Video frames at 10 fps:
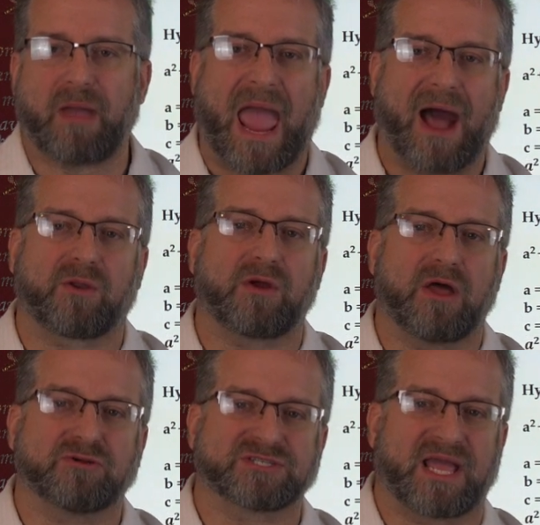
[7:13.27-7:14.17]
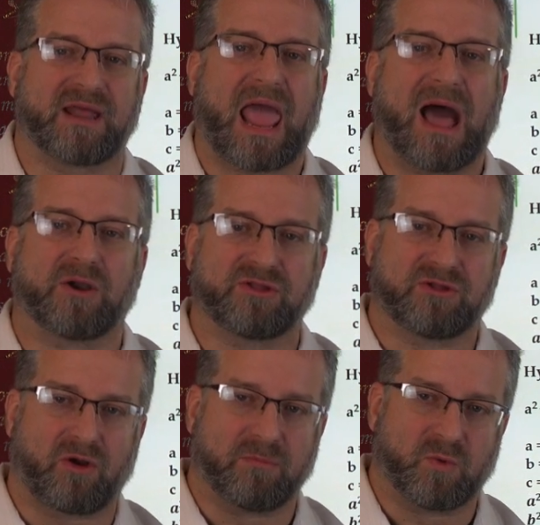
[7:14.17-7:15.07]
how to understand, how to
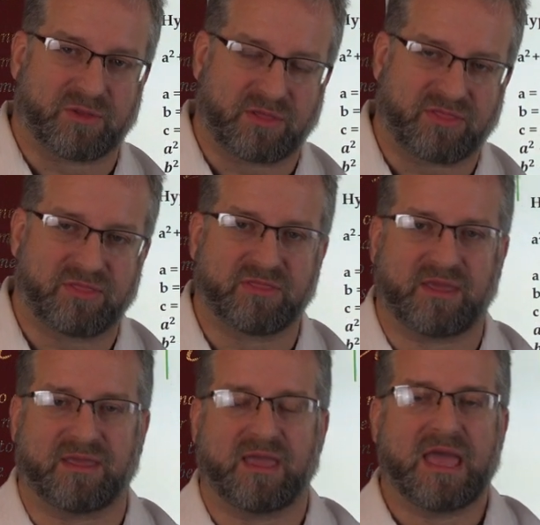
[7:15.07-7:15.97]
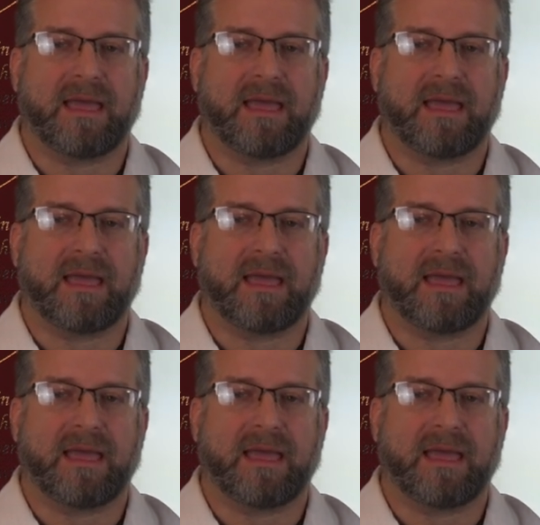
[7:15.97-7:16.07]
determine what the, the,